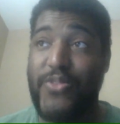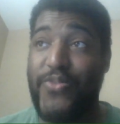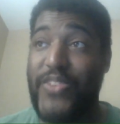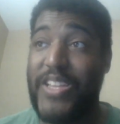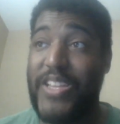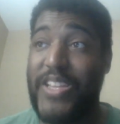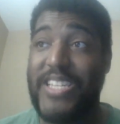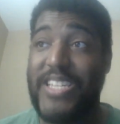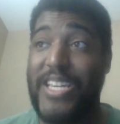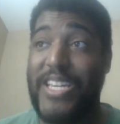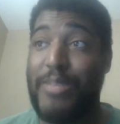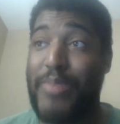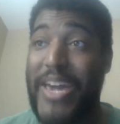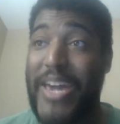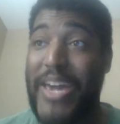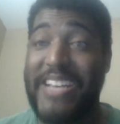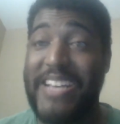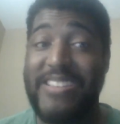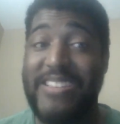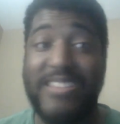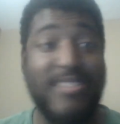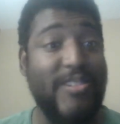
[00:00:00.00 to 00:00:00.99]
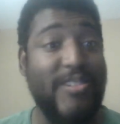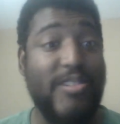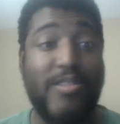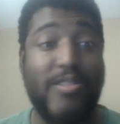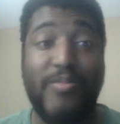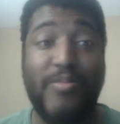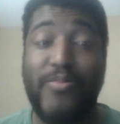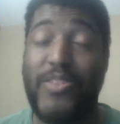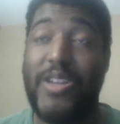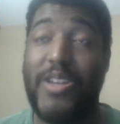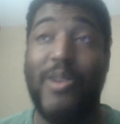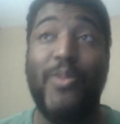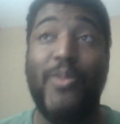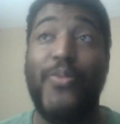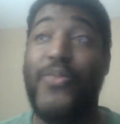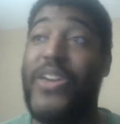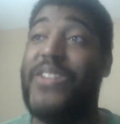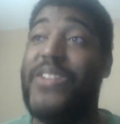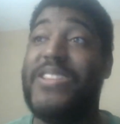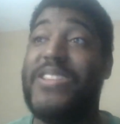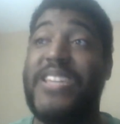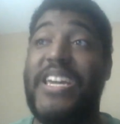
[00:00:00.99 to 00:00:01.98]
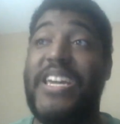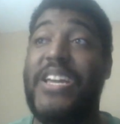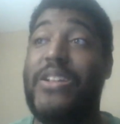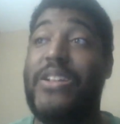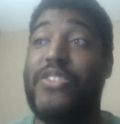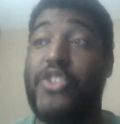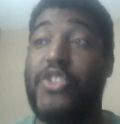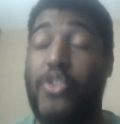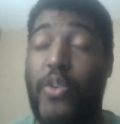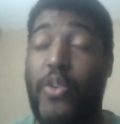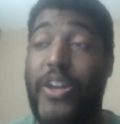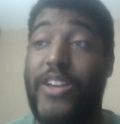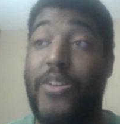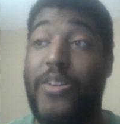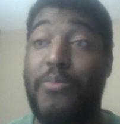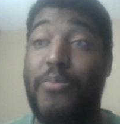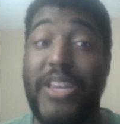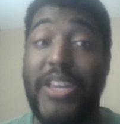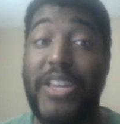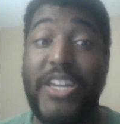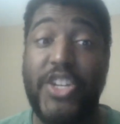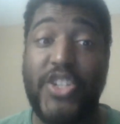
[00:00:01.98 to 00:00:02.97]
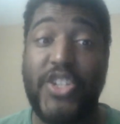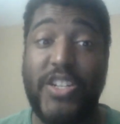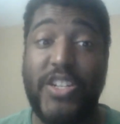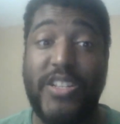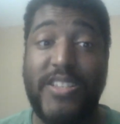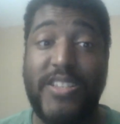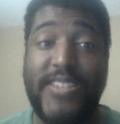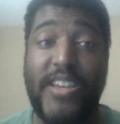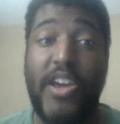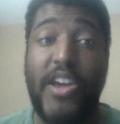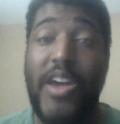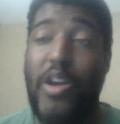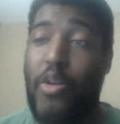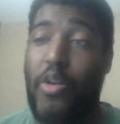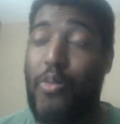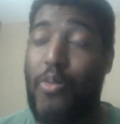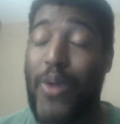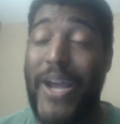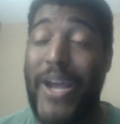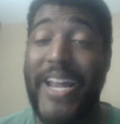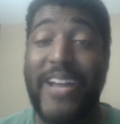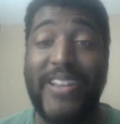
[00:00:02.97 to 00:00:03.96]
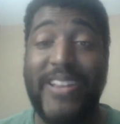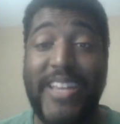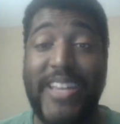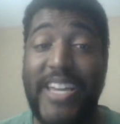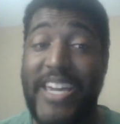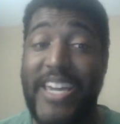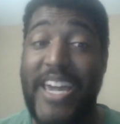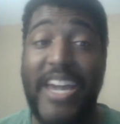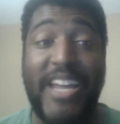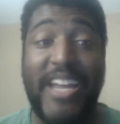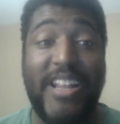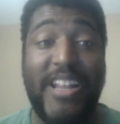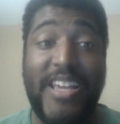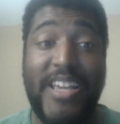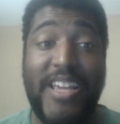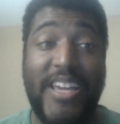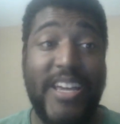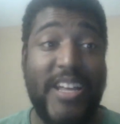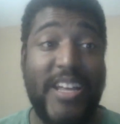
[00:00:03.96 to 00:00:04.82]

fifteen passes. He'll go fifteen straight completions right out the gate.